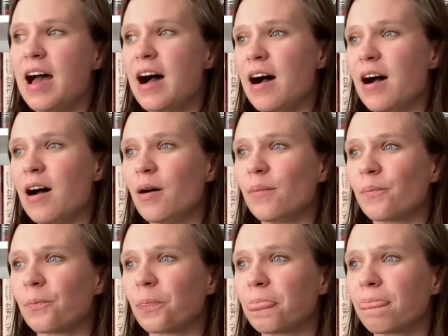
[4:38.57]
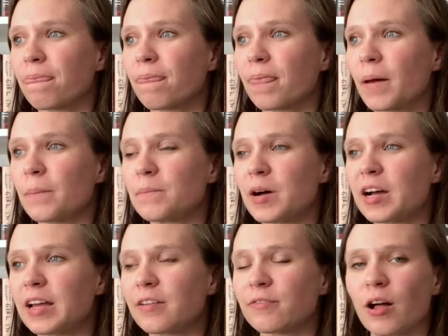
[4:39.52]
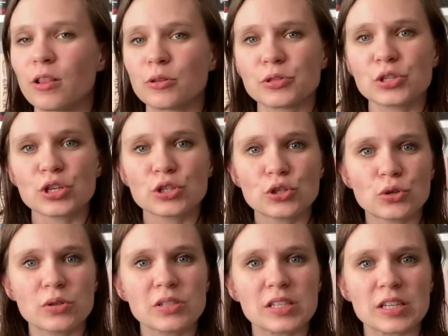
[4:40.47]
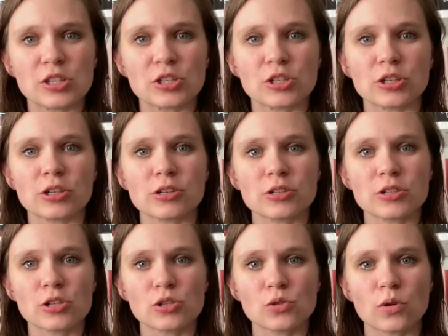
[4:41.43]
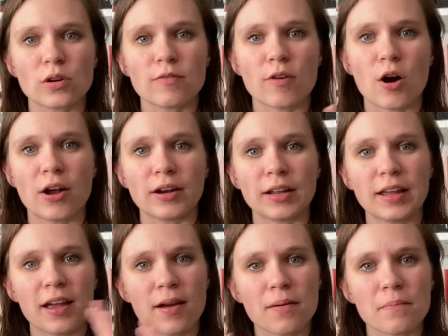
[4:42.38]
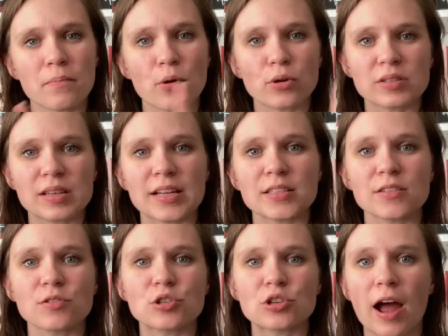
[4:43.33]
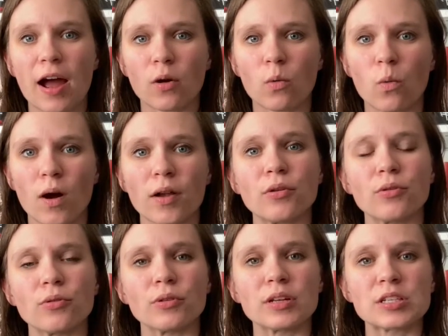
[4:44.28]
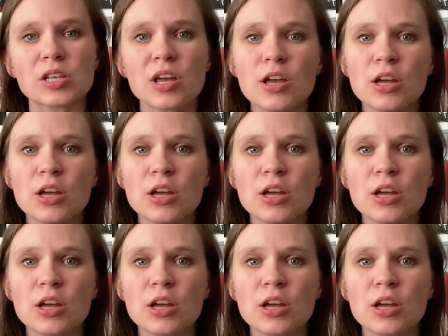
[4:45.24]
but it follows 2 sisters sort of on both sides of the track, one who is